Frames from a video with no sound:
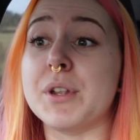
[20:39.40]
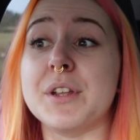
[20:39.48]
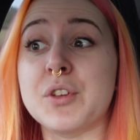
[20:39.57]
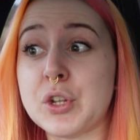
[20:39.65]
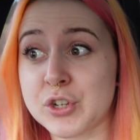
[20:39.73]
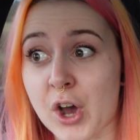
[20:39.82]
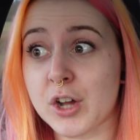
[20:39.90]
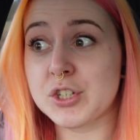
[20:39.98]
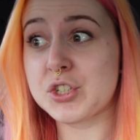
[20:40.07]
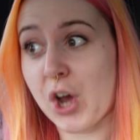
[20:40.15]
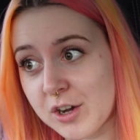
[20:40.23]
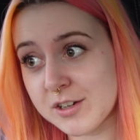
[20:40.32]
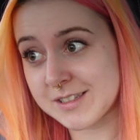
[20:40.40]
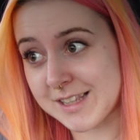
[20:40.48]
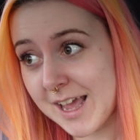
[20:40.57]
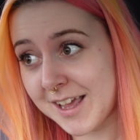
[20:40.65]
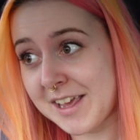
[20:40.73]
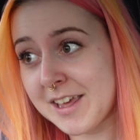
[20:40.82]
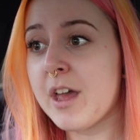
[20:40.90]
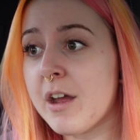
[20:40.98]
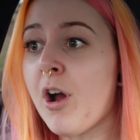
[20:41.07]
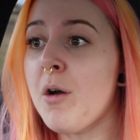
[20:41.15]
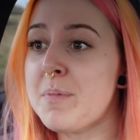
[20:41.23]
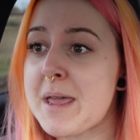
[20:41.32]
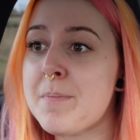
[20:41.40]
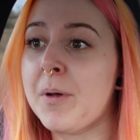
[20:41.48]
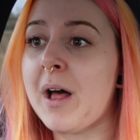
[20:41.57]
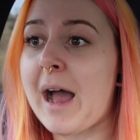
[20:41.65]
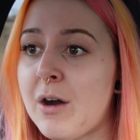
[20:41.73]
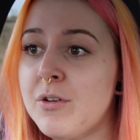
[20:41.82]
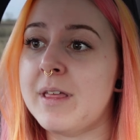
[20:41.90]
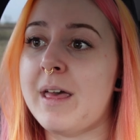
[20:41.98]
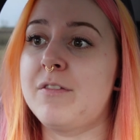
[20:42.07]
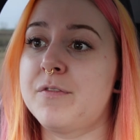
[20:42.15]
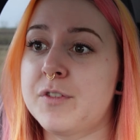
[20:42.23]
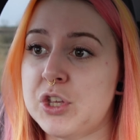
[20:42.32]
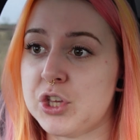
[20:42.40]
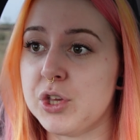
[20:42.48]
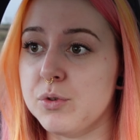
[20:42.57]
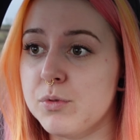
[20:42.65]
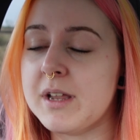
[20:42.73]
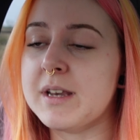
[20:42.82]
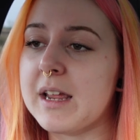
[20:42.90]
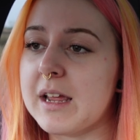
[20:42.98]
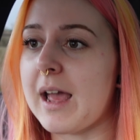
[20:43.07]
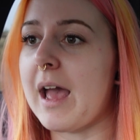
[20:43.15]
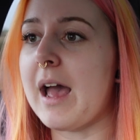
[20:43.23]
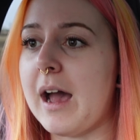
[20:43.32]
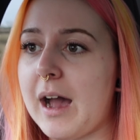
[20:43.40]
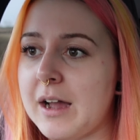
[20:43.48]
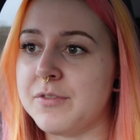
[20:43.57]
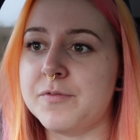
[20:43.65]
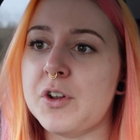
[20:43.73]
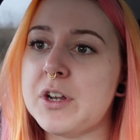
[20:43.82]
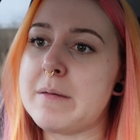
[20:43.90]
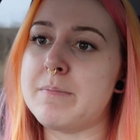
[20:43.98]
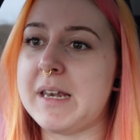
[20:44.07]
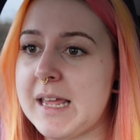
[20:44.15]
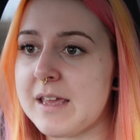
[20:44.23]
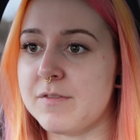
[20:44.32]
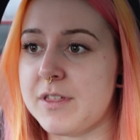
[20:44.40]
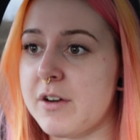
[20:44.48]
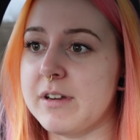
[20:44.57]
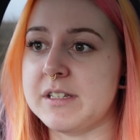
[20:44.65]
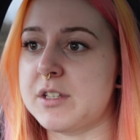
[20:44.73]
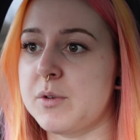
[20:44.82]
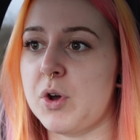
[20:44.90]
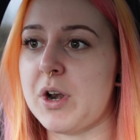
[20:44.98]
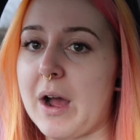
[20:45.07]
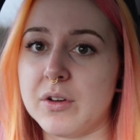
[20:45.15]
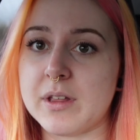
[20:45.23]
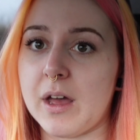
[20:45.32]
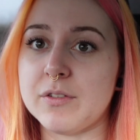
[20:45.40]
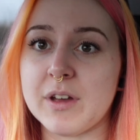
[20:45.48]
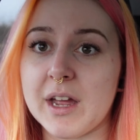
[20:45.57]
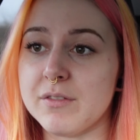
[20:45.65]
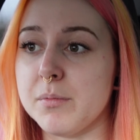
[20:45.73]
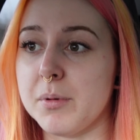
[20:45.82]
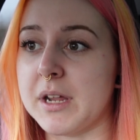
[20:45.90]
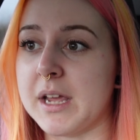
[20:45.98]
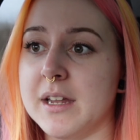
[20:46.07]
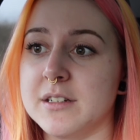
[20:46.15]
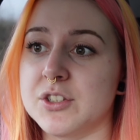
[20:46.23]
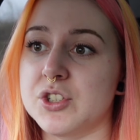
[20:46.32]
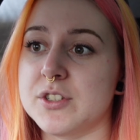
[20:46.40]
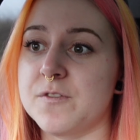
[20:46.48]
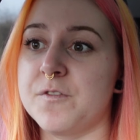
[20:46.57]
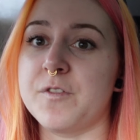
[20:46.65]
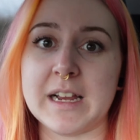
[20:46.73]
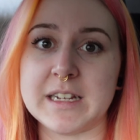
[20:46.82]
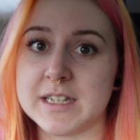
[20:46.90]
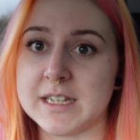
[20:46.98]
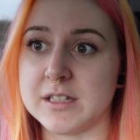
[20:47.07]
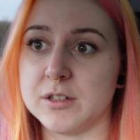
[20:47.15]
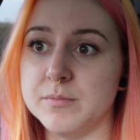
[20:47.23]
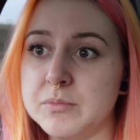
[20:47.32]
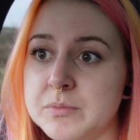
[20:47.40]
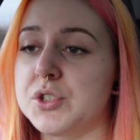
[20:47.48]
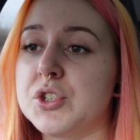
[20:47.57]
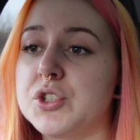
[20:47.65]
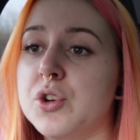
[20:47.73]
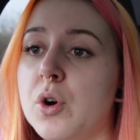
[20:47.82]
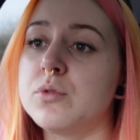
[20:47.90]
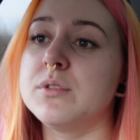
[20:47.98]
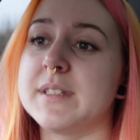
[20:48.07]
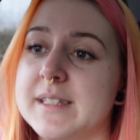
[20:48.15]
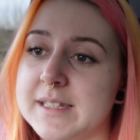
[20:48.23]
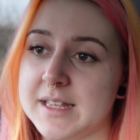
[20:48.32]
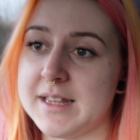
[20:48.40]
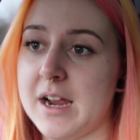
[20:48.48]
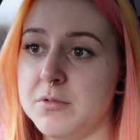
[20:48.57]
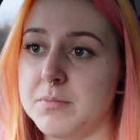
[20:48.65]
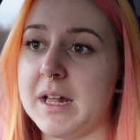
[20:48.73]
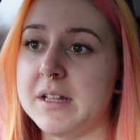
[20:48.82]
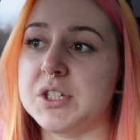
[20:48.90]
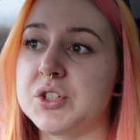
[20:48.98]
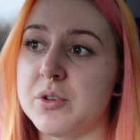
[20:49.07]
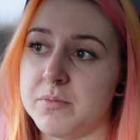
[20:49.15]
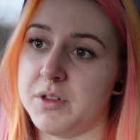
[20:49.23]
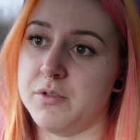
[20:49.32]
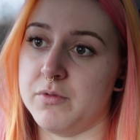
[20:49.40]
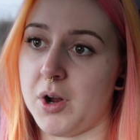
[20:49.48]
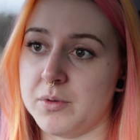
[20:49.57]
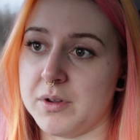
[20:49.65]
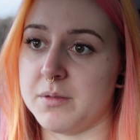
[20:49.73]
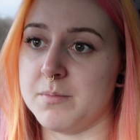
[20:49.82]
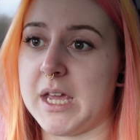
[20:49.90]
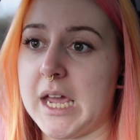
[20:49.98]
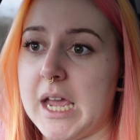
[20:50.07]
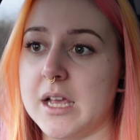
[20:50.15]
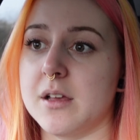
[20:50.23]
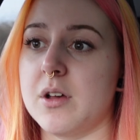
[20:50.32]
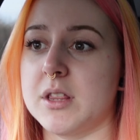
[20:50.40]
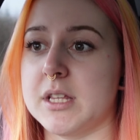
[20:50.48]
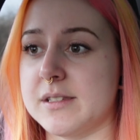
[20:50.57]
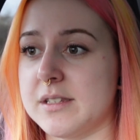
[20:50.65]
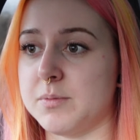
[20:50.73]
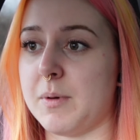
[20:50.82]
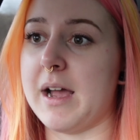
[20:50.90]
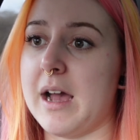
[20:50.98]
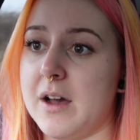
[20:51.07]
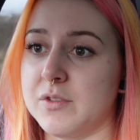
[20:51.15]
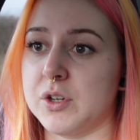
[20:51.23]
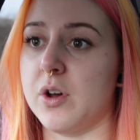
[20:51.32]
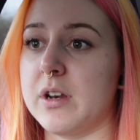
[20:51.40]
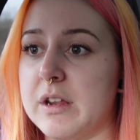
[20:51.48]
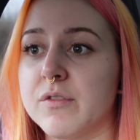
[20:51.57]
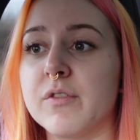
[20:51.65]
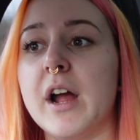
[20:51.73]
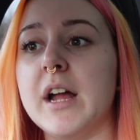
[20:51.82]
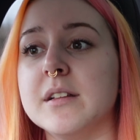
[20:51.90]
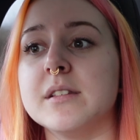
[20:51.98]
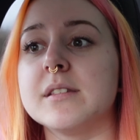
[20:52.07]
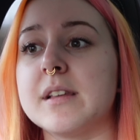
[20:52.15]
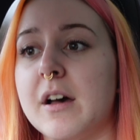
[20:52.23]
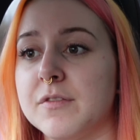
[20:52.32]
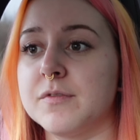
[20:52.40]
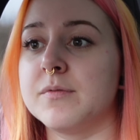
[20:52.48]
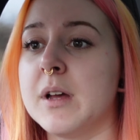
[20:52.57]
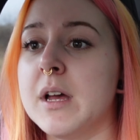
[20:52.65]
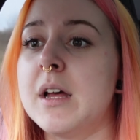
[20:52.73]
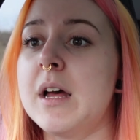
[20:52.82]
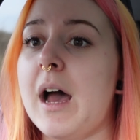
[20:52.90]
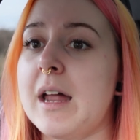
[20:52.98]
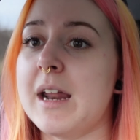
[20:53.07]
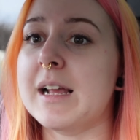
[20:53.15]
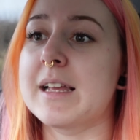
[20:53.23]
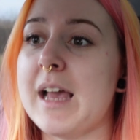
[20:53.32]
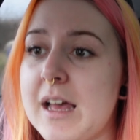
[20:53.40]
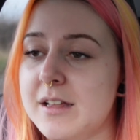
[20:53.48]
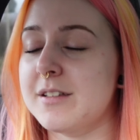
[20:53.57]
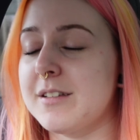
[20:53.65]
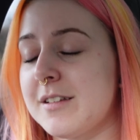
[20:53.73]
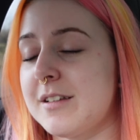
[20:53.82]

But if you're not toxic, there are people out there for you. And I fully believe there is someone out there for everybody, and it's just finding them. So don't sit there and be like, there's something wrong with me. This is why I haven't got any friends. I f- and I get